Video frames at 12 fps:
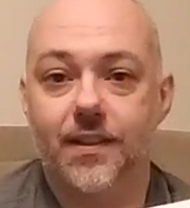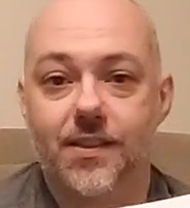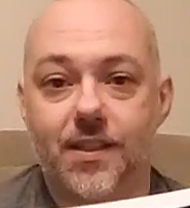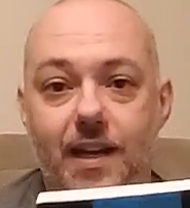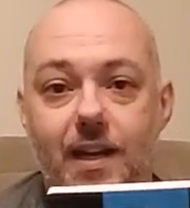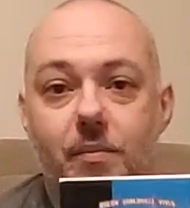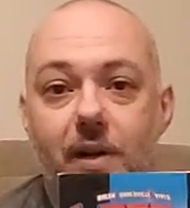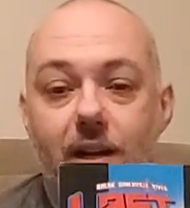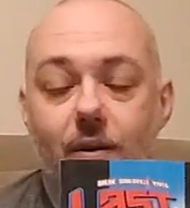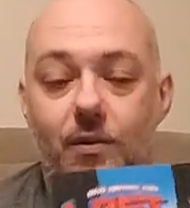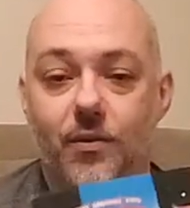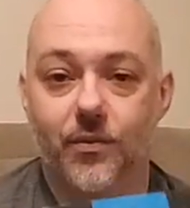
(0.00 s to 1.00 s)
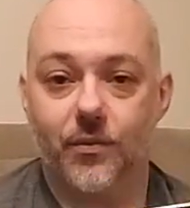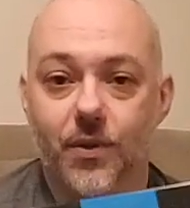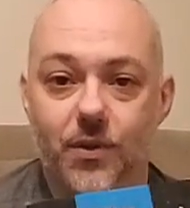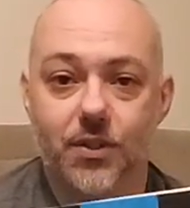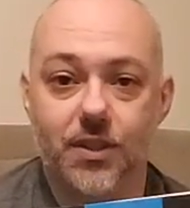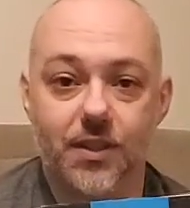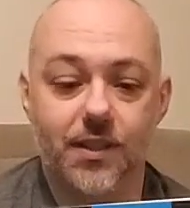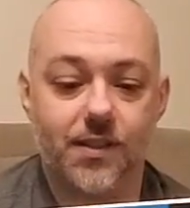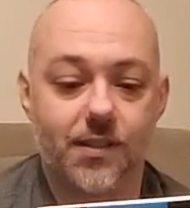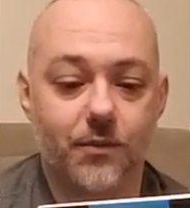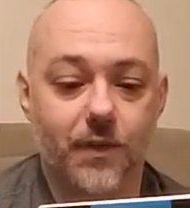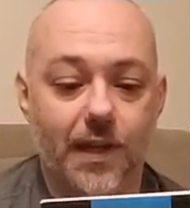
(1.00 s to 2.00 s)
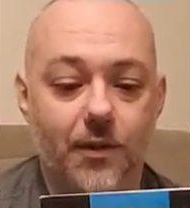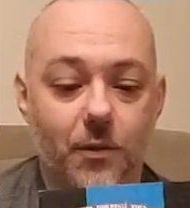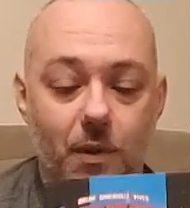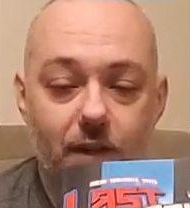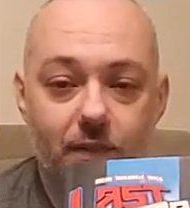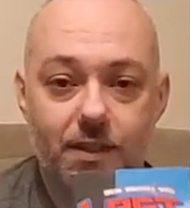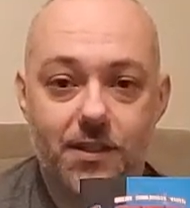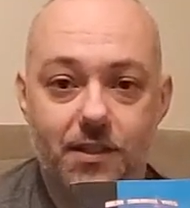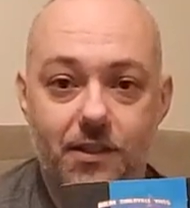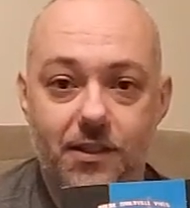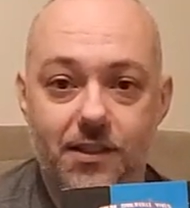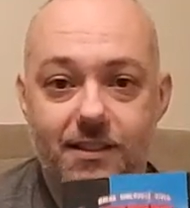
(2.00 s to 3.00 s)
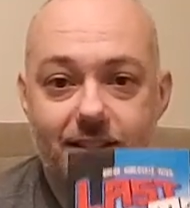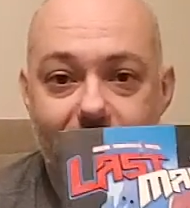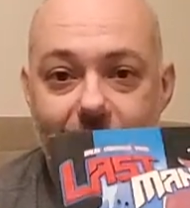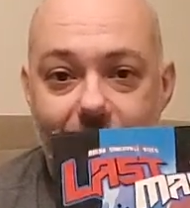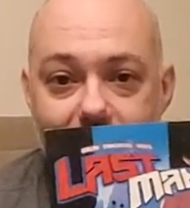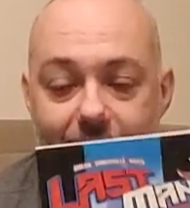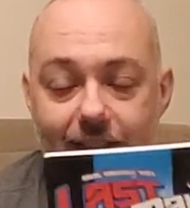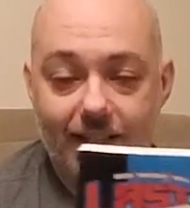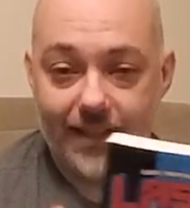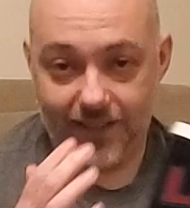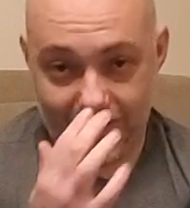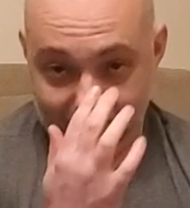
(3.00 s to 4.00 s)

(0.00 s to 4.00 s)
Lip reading: Skybound version is the final one. The series is done, and